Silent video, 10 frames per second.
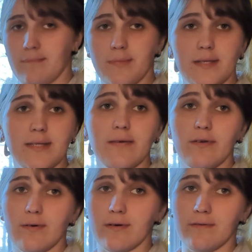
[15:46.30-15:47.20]
This is
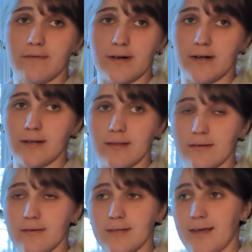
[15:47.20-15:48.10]
giving you a very
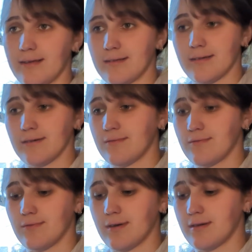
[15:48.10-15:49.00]
little taste of
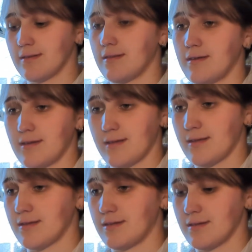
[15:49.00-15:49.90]
what it
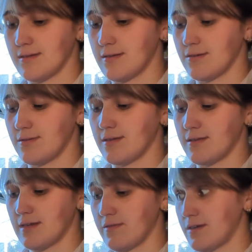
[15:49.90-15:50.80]
is to do
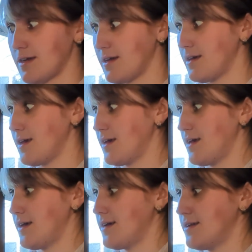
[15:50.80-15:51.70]
this every day.
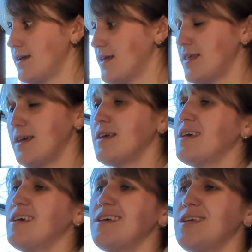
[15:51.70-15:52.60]

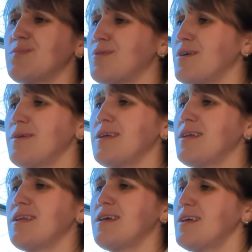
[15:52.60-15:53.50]
Nothing is
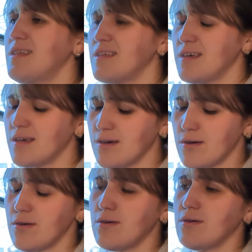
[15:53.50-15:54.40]
permanent in the
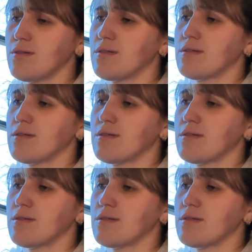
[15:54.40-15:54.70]
earth.